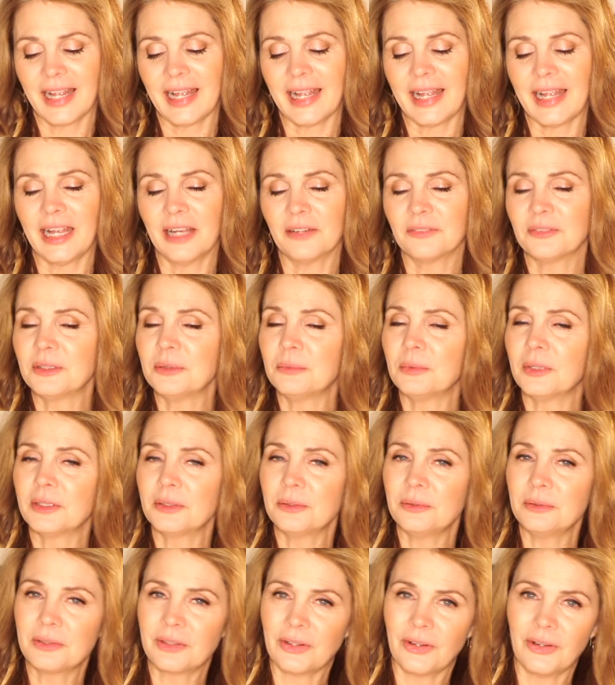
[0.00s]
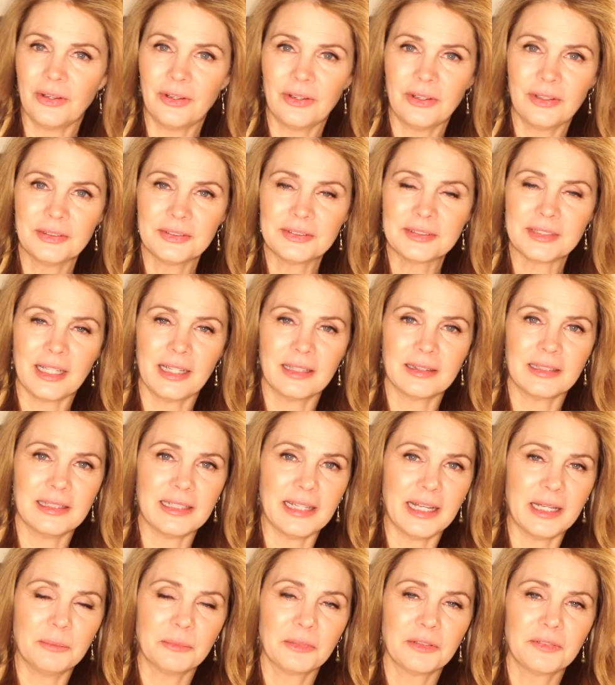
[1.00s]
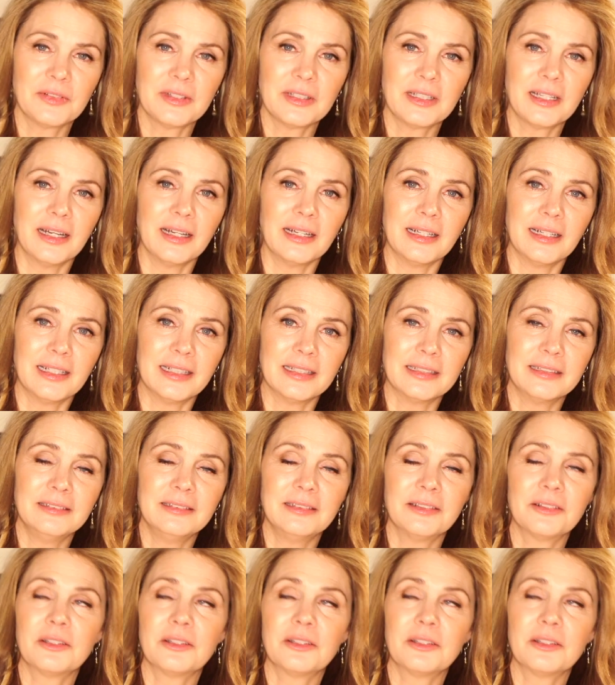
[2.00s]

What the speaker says: Everyone who calls on the name of the God,